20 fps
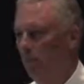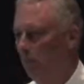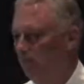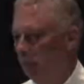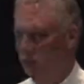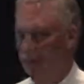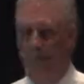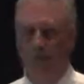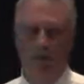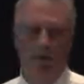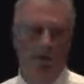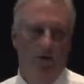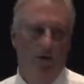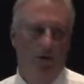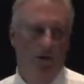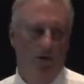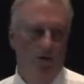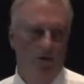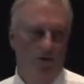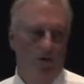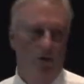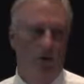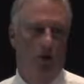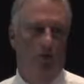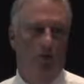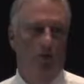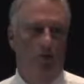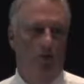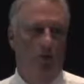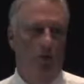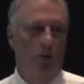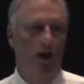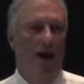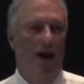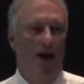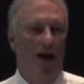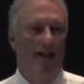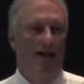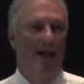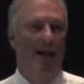but in terms of
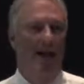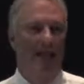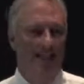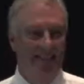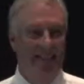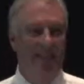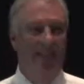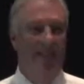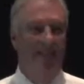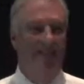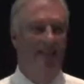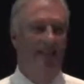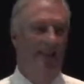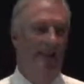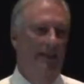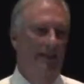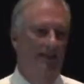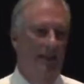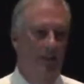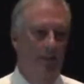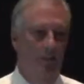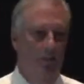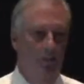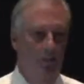brand identity,